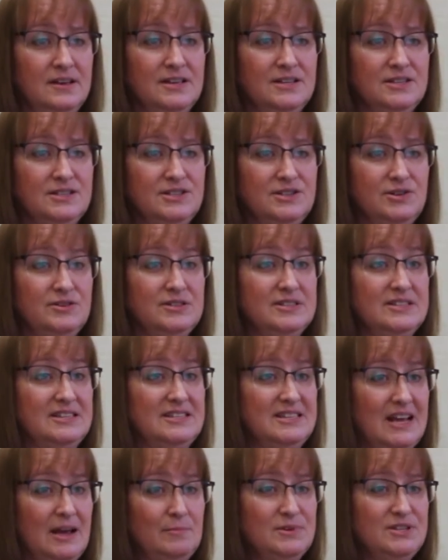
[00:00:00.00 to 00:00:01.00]
Students
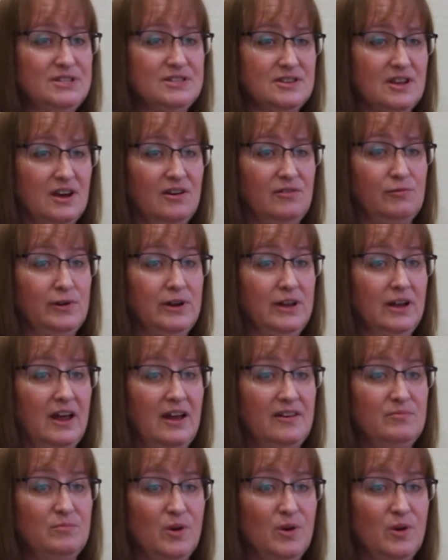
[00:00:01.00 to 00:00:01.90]
attempt to solve real-life